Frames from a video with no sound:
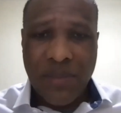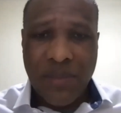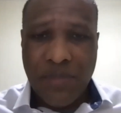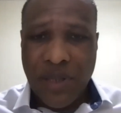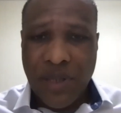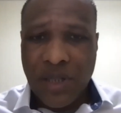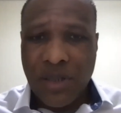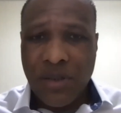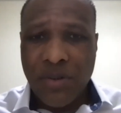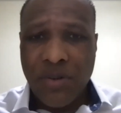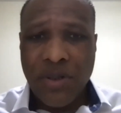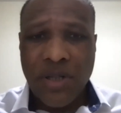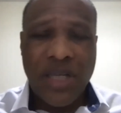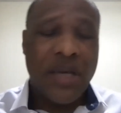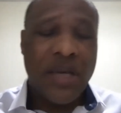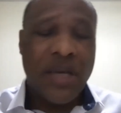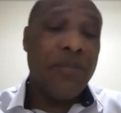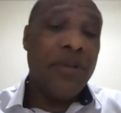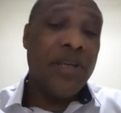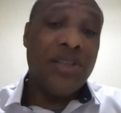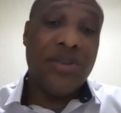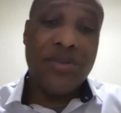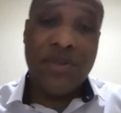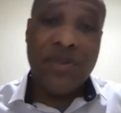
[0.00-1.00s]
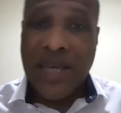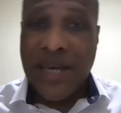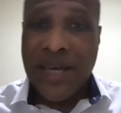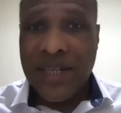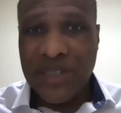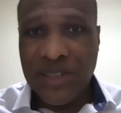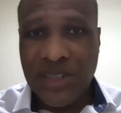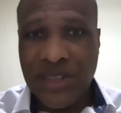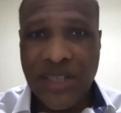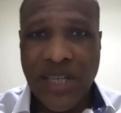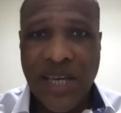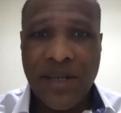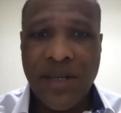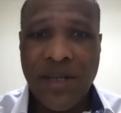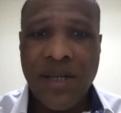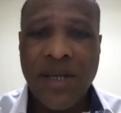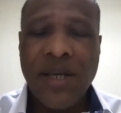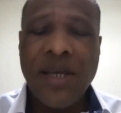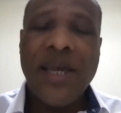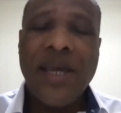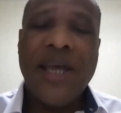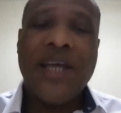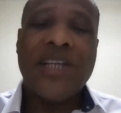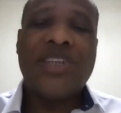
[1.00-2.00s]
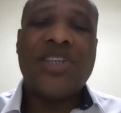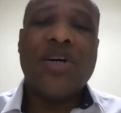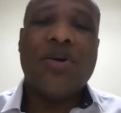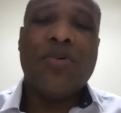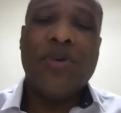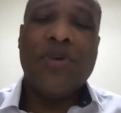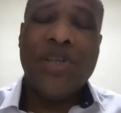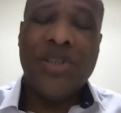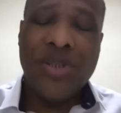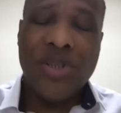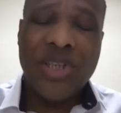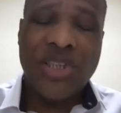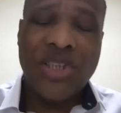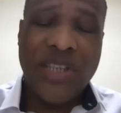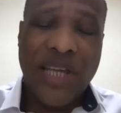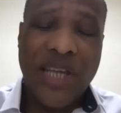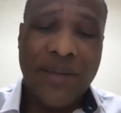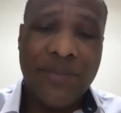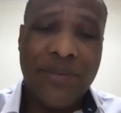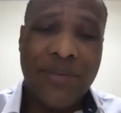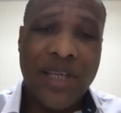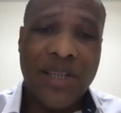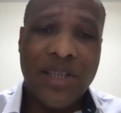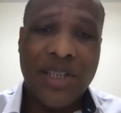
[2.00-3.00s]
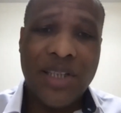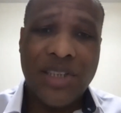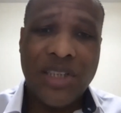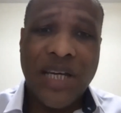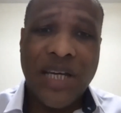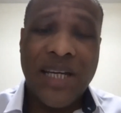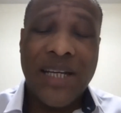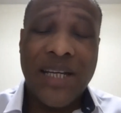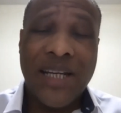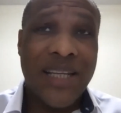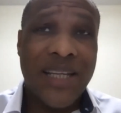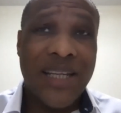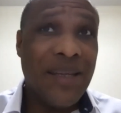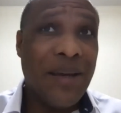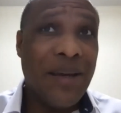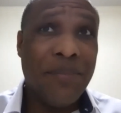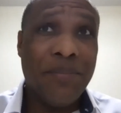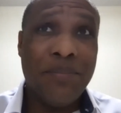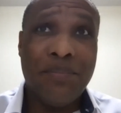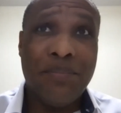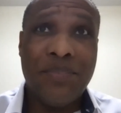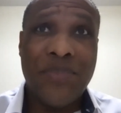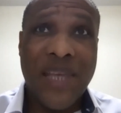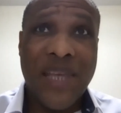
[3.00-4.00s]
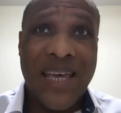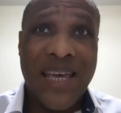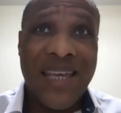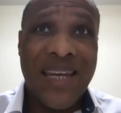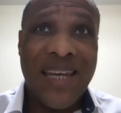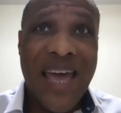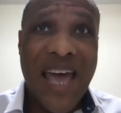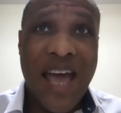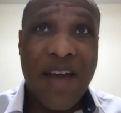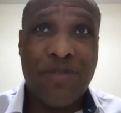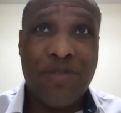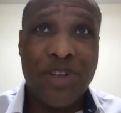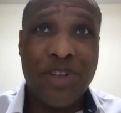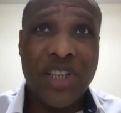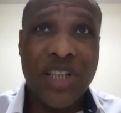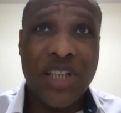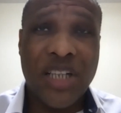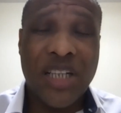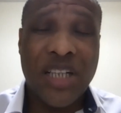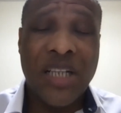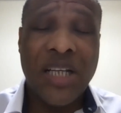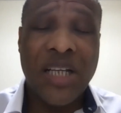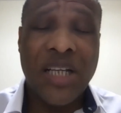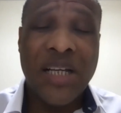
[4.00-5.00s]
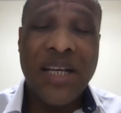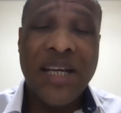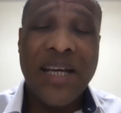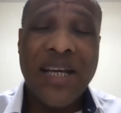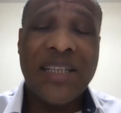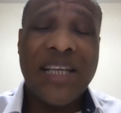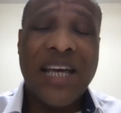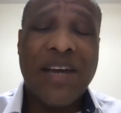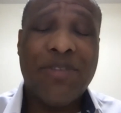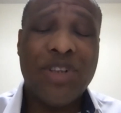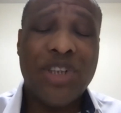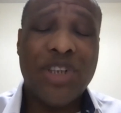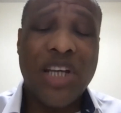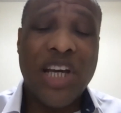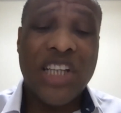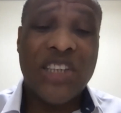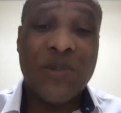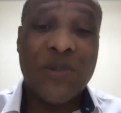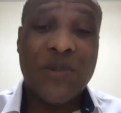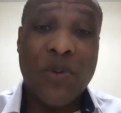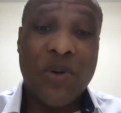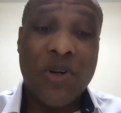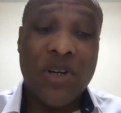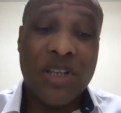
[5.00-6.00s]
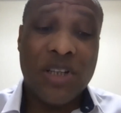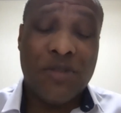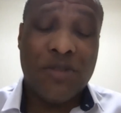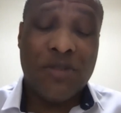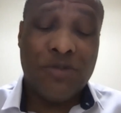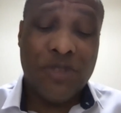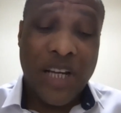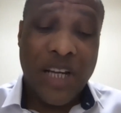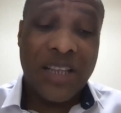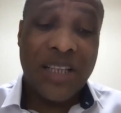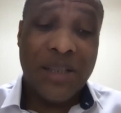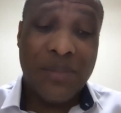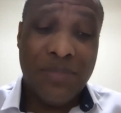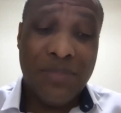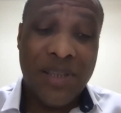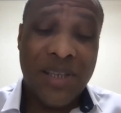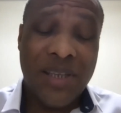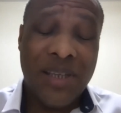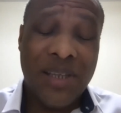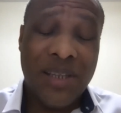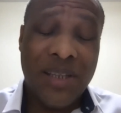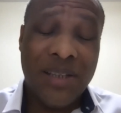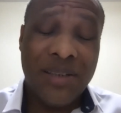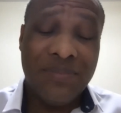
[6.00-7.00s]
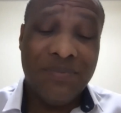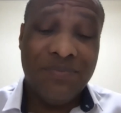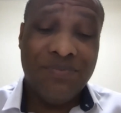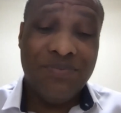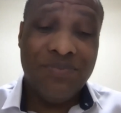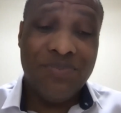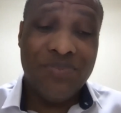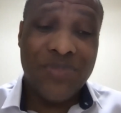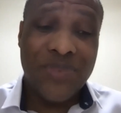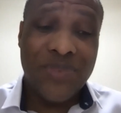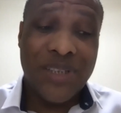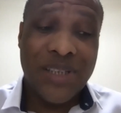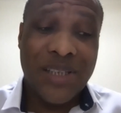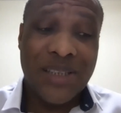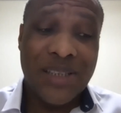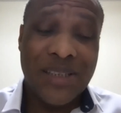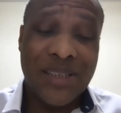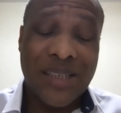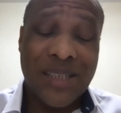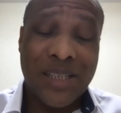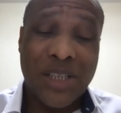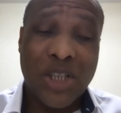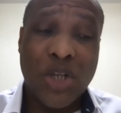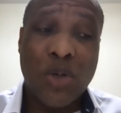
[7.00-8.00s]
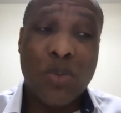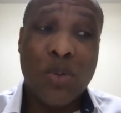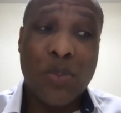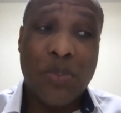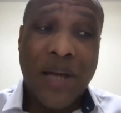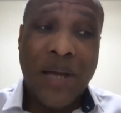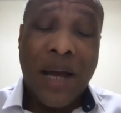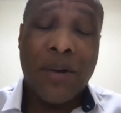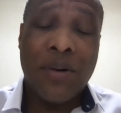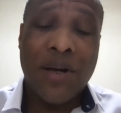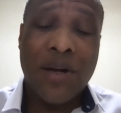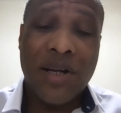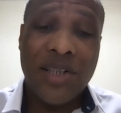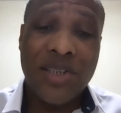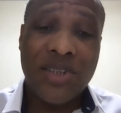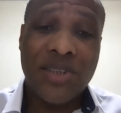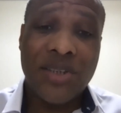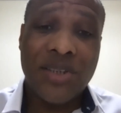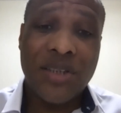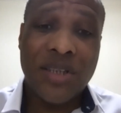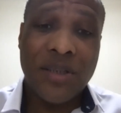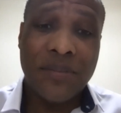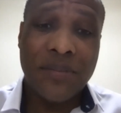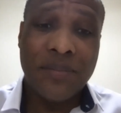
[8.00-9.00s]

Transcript: and Bitcoin and we do that instead. And so we do the same thing that China did. And then Africa and the African diaspora could frankly be a global power, honestly.